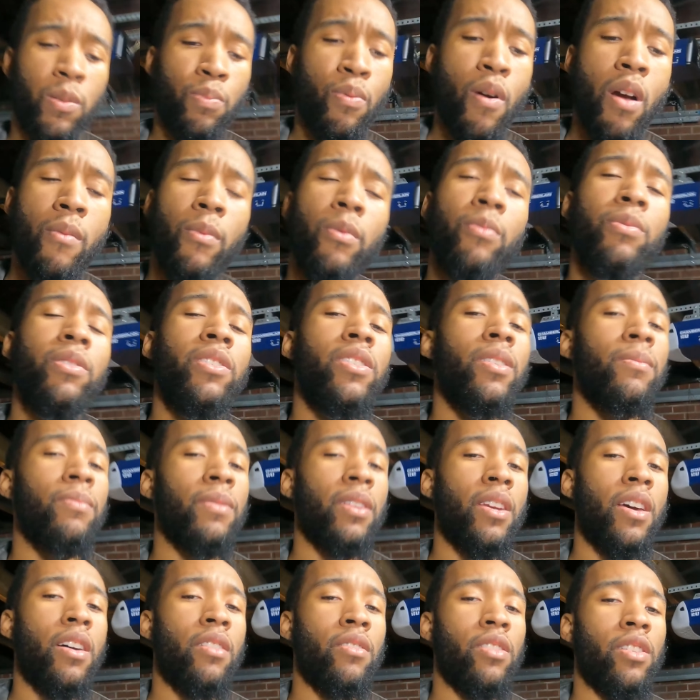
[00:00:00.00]
probably
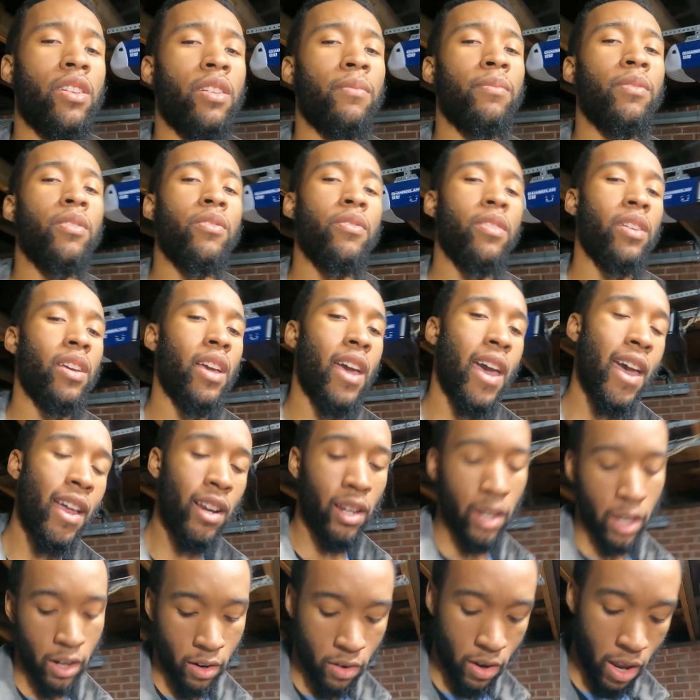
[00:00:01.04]
something I'll end up doing at a
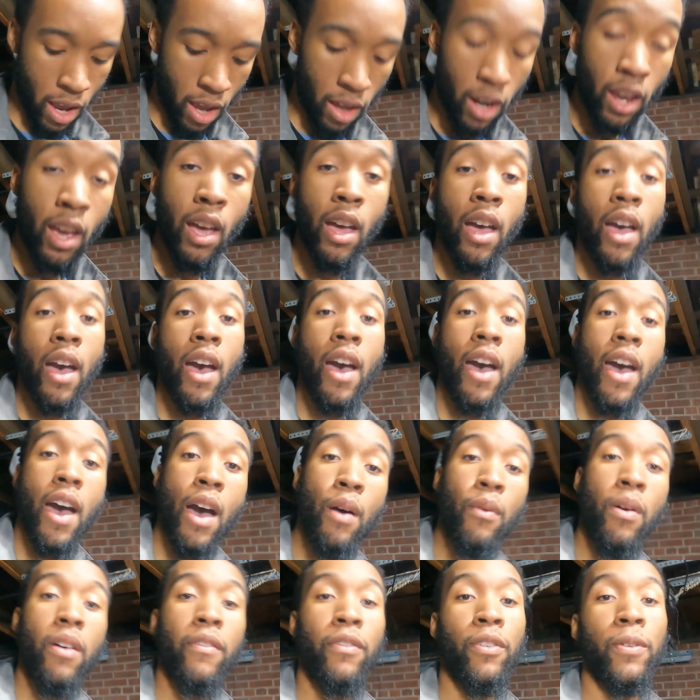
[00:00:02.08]
later date.
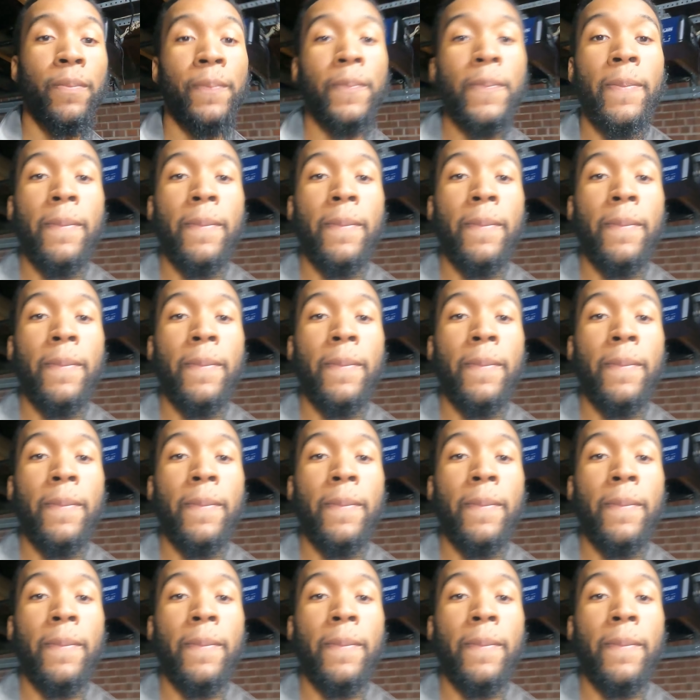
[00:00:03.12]
However,